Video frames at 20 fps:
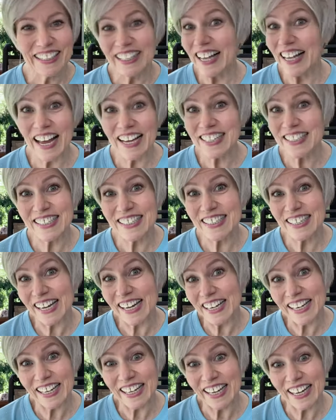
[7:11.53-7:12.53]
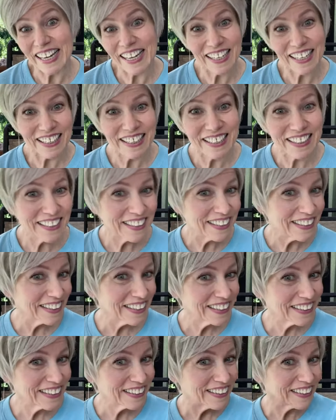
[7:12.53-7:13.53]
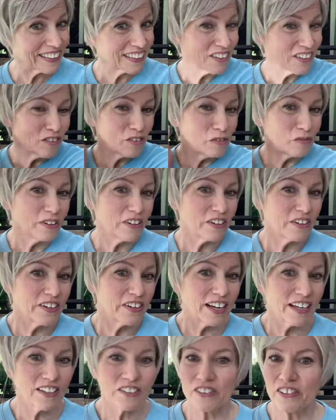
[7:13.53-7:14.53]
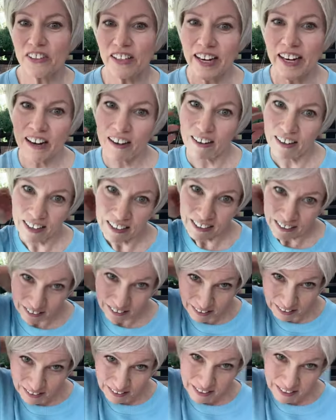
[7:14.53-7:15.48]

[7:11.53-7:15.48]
classy lady going with her natural hair color.